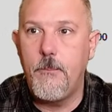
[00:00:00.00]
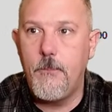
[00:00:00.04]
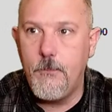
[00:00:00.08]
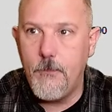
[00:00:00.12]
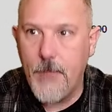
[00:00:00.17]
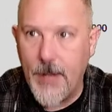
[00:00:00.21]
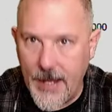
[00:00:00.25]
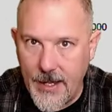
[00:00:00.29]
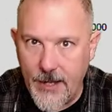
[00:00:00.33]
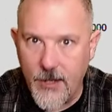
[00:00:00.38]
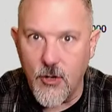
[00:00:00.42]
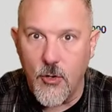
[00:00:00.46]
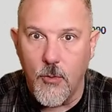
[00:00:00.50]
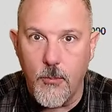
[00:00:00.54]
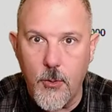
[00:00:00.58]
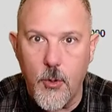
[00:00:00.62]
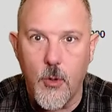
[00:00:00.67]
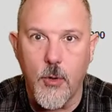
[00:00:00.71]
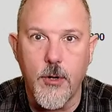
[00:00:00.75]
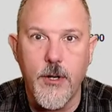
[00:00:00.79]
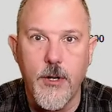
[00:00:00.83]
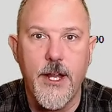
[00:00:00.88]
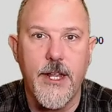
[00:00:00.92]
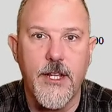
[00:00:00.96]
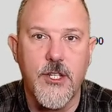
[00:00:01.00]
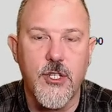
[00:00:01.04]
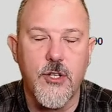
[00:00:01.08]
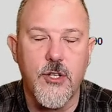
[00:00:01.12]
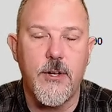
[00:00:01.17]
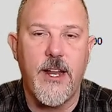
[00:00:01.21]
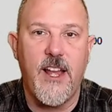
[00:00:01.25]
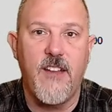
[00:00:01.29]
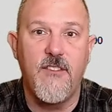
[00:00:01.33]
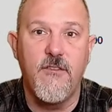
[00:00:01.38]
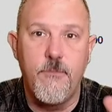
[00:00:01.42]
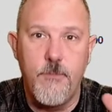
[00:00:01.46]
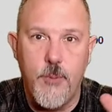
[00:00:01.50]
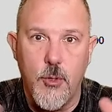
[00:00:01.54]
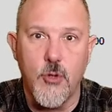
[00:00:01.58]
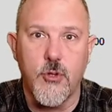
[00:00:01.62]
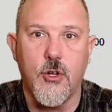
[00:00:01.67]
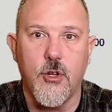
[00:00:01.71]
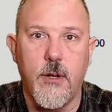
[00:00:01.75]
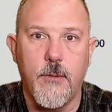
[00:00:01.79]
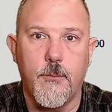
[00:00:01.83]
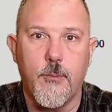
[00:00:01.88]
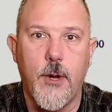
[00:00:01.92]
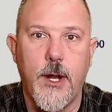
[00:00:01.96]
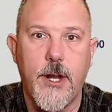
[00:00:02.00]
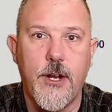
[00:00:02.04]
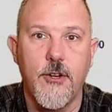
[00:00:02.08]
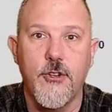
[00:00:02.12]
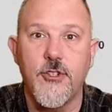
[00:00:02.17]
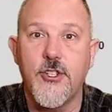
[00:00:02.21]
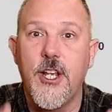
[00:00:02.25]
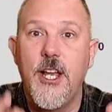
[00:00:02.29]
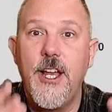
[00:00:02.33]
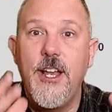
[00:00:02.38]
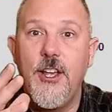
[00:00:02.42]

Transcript: panel board, it's going to have bolt-on breakers.